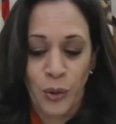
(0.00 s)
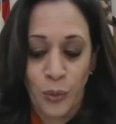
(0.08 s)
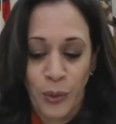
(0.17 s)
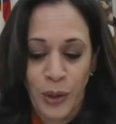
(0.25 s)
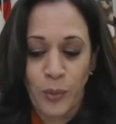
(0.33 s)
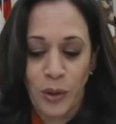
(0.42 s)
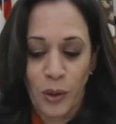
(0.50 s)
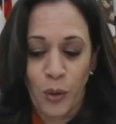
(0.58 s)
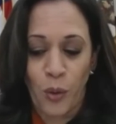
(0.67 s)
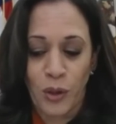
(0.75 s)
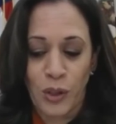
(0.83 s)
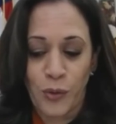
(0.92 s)
agreed with the
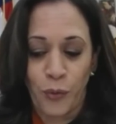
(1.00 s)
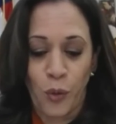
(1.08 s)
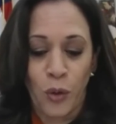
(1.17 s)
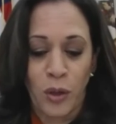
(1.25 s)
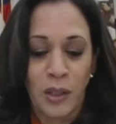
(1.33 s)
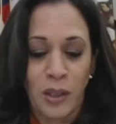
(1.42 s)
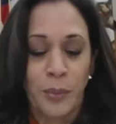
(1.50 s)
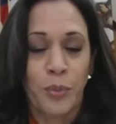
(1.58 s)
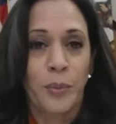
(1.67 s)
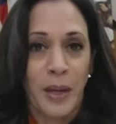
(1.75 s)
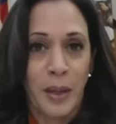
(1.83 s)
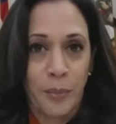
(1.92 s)
court's four
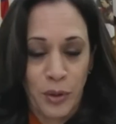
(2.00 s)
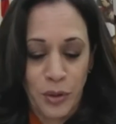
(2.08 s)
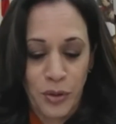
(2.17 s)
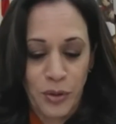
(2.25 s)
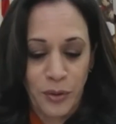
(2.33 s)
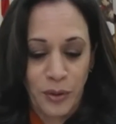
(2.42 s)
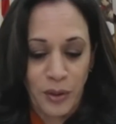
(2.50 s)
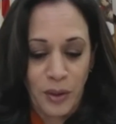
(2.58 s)
liberal members